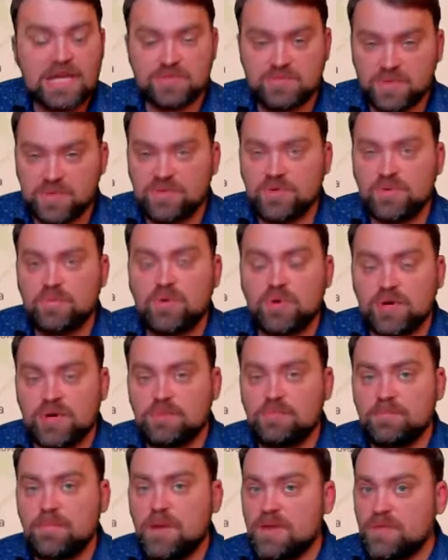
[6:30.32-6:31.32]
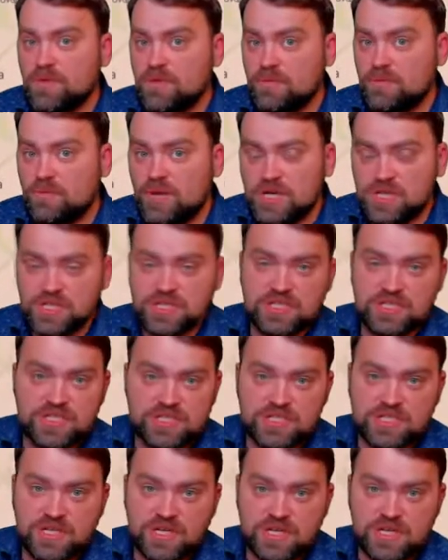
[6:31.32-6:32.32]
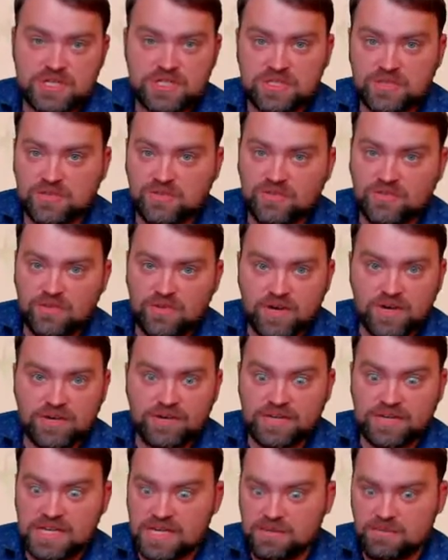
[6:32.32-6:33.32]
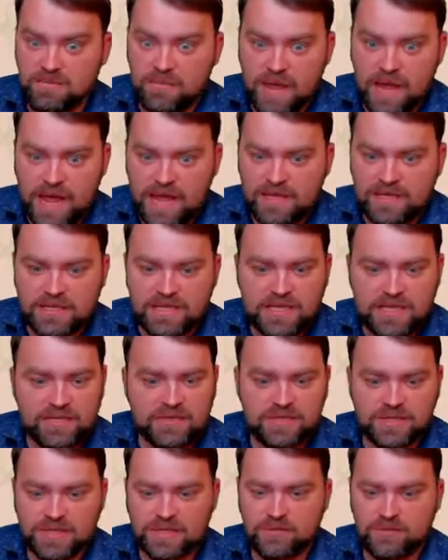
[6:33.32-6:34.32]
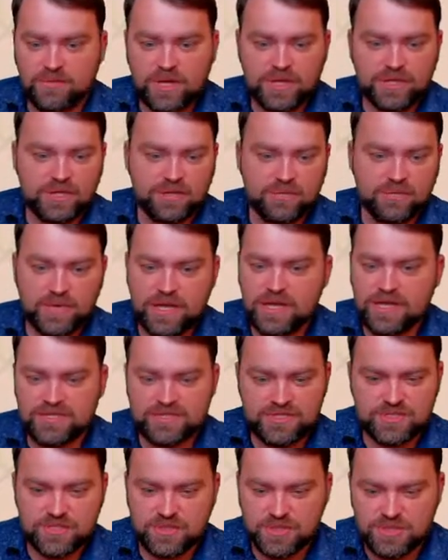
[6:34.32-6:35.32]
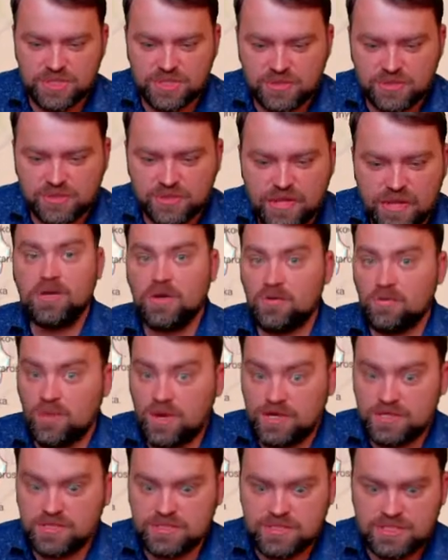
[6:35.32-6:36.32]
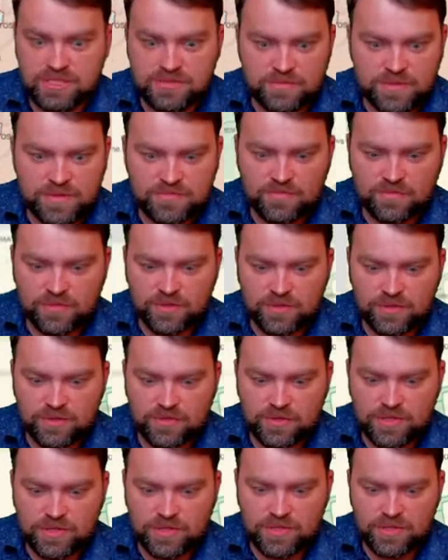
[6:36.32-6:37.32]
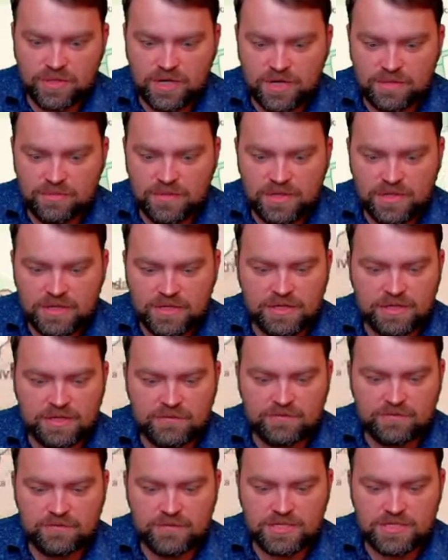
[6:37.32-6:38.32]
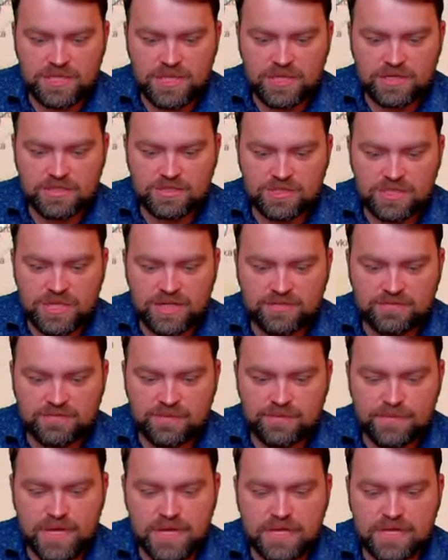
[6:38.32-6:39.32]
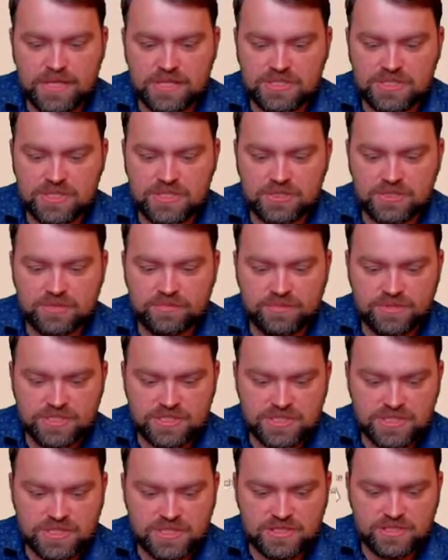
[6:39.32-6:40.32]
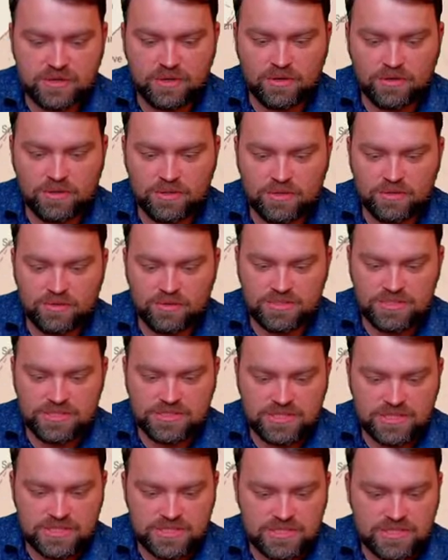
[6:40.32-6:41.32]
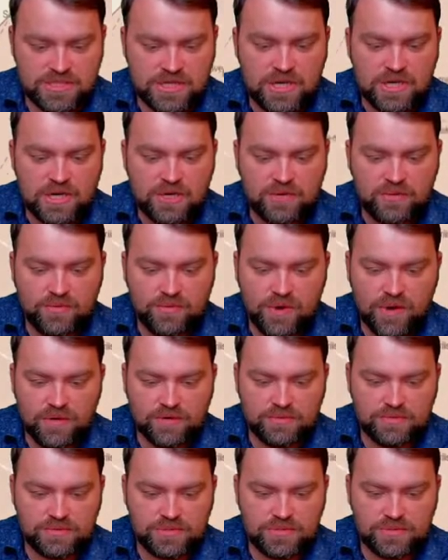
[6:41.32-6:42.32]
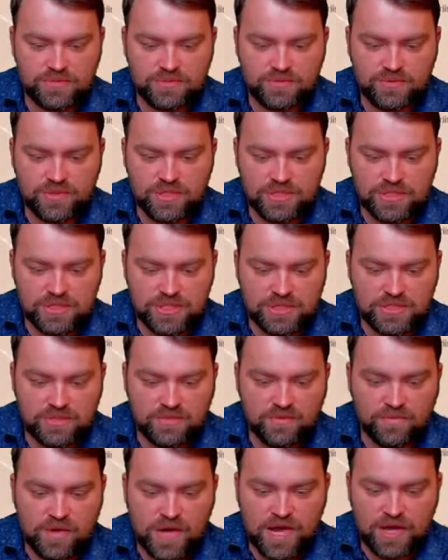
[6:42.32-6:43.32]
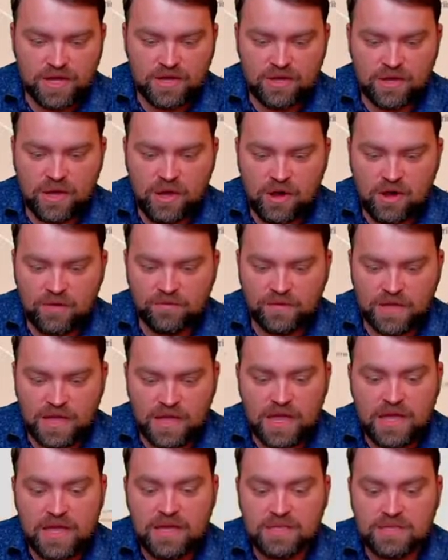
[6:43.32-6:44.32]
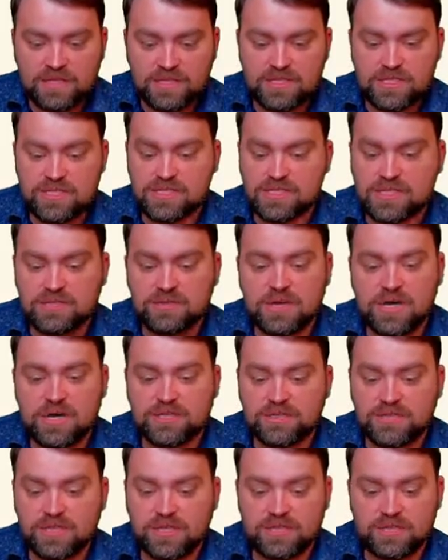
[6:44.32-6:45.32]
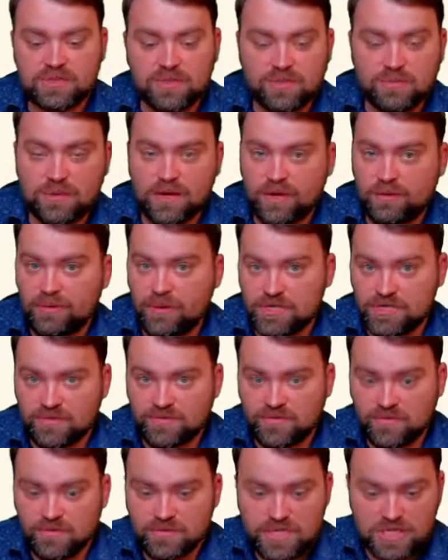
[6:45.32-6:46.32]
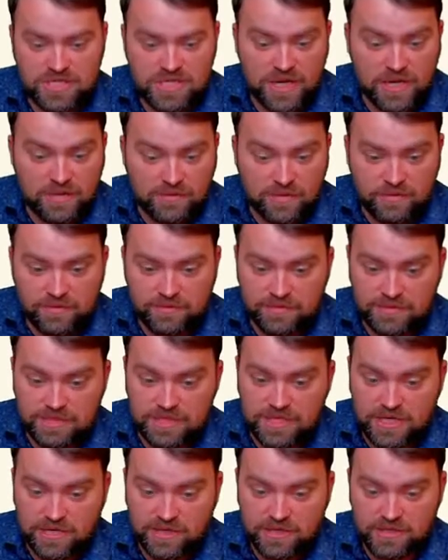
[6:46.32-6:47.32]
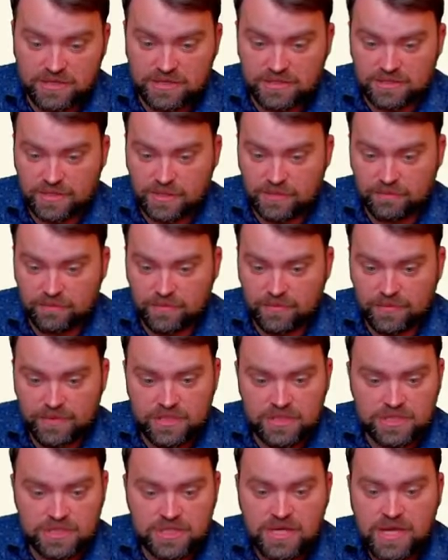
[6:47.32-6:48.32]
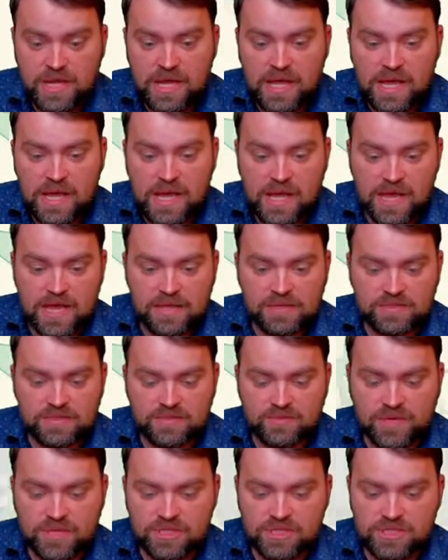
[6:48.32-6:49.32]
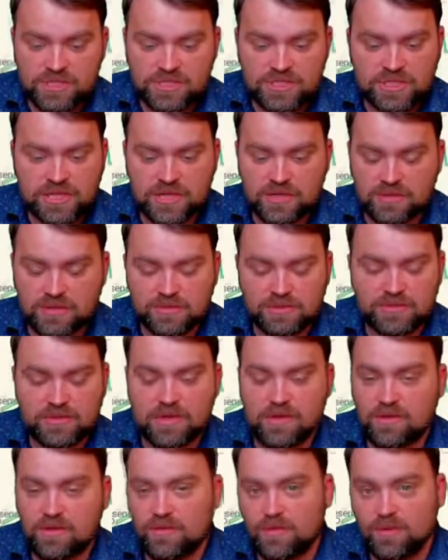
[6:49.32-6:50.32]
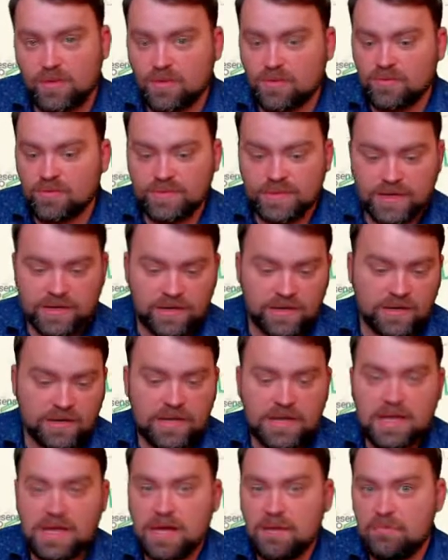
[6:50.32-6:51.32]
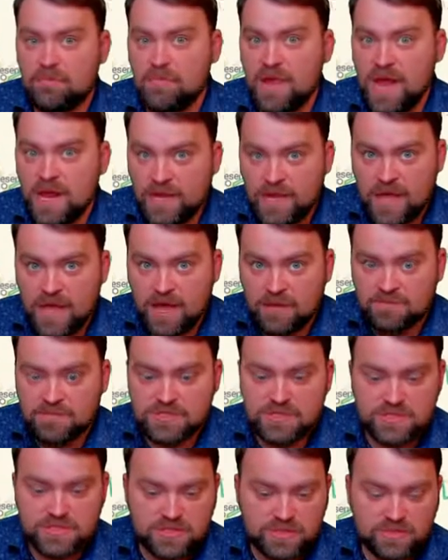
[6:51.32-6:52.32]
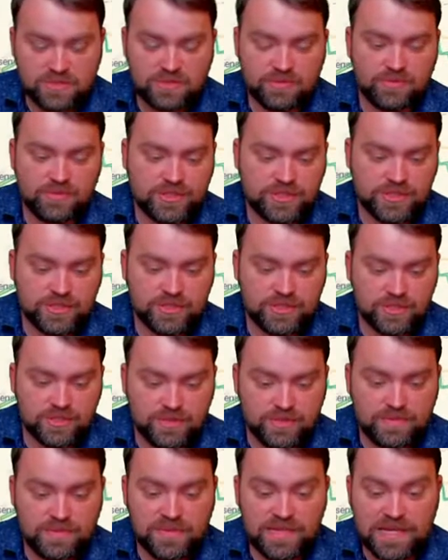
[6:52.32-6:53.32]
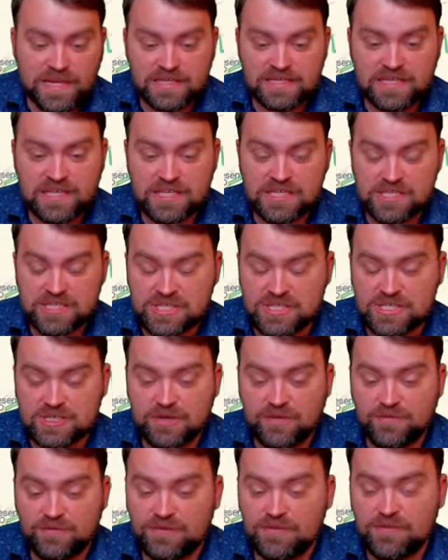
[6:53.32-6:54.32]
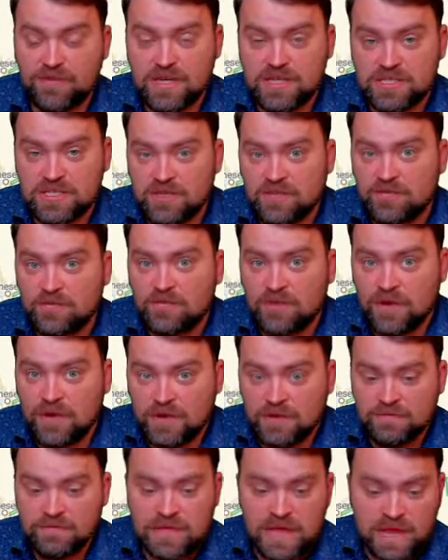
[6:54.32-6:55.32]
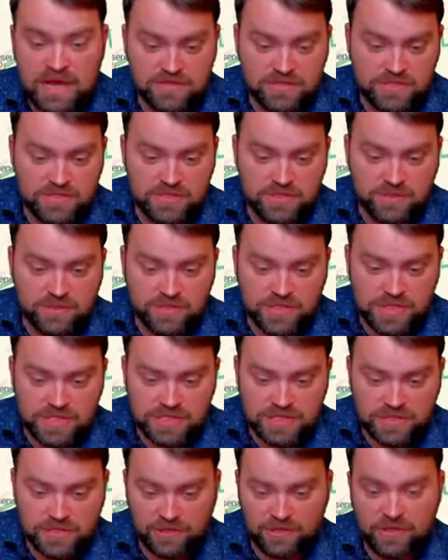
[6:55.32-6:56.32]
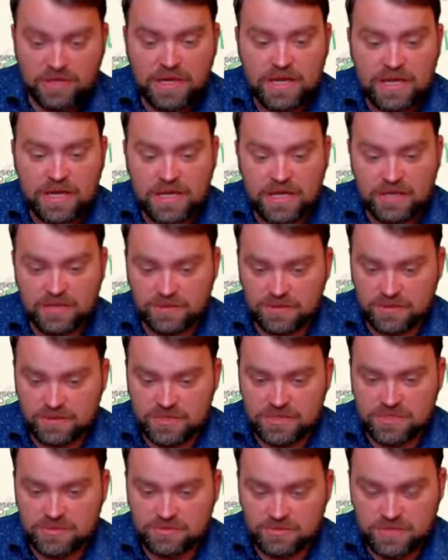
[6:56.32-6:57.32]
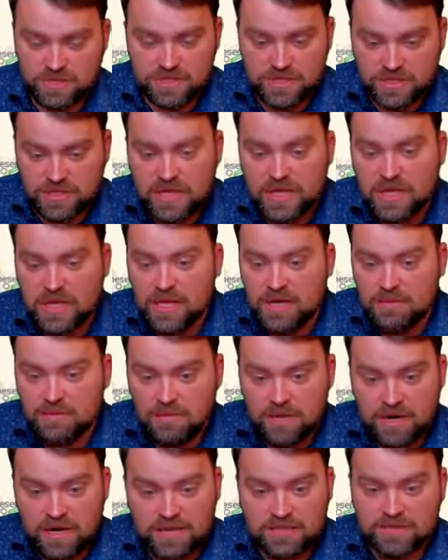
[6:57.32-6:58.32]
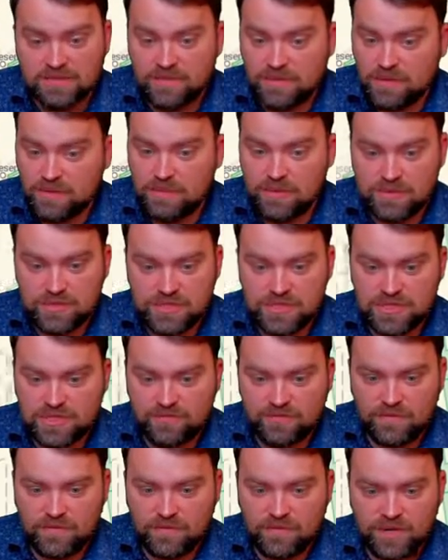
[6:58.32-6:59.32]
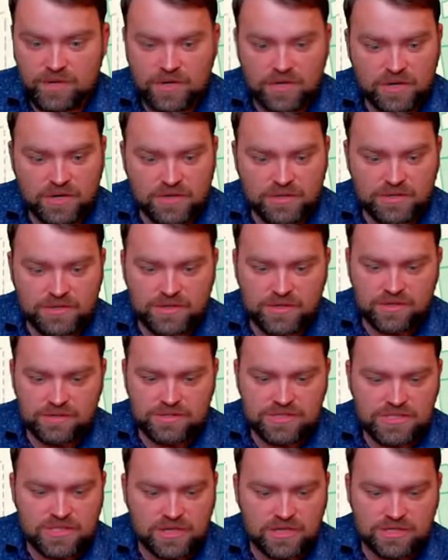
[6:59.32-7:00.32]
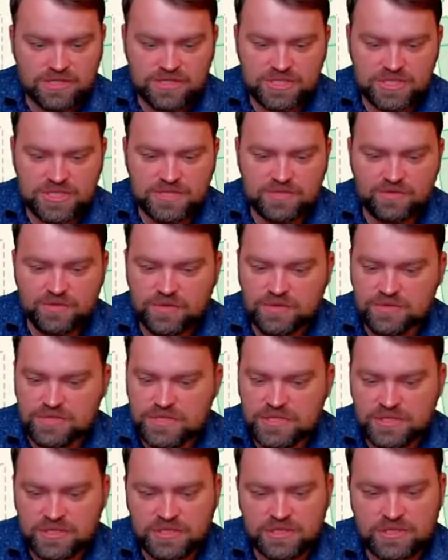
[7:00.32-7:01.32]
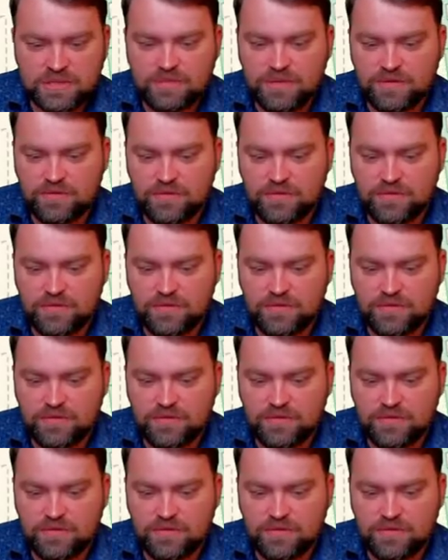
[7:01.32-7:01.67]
It's been reported by the Russian side so far, they are panicking, they are running away as usual. Great achievement for Ukrainian army. If we take Duchany, we may continue proceed all across this road to reach Novakhovka, that is still under control by Russian forces. However, we targeted that bridge, and Russians cannot throw their backups to the Russian group that consists of 25,000 soldiers here in this region. But we pushed them very hard. Those are just fields here, my